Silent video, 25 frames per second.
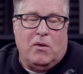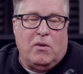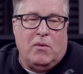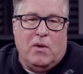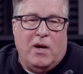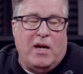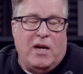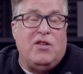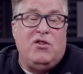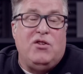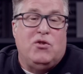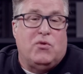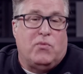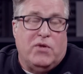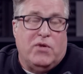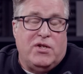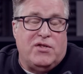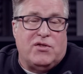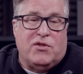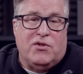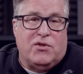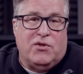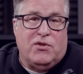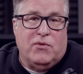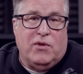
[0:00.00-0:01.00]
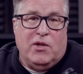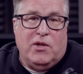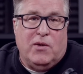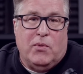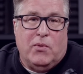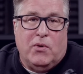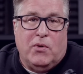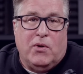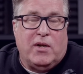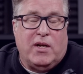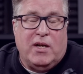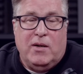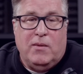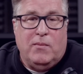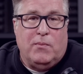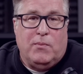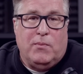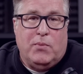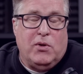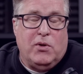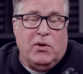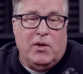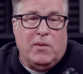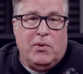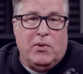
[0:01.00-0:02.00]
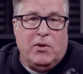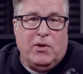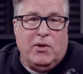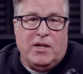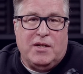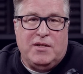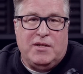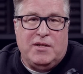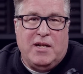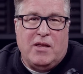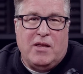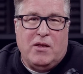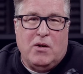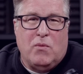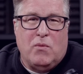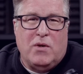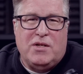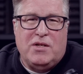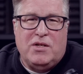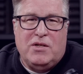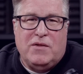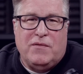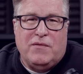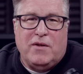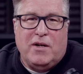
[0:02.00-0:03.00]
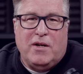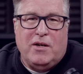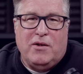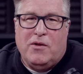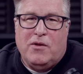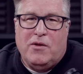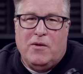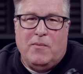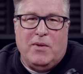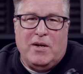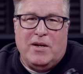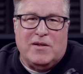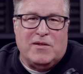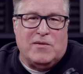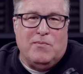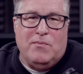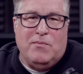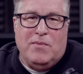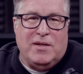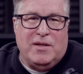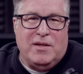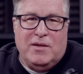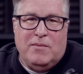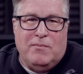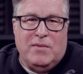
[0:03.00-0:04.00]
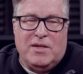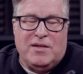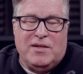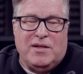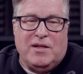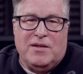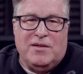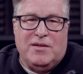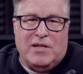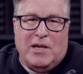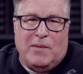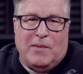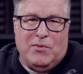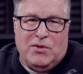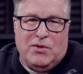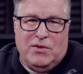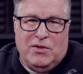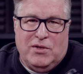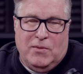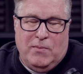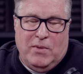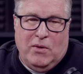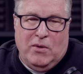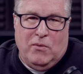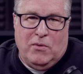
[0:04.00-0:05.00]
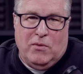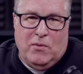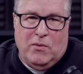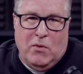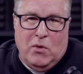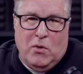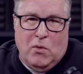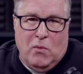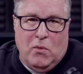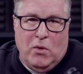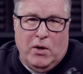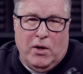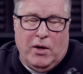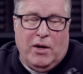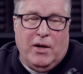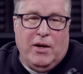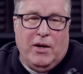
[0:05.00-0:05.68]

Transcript: In your research doing the book and pulling it together, what did you find are the biggest misconceptions about remote work?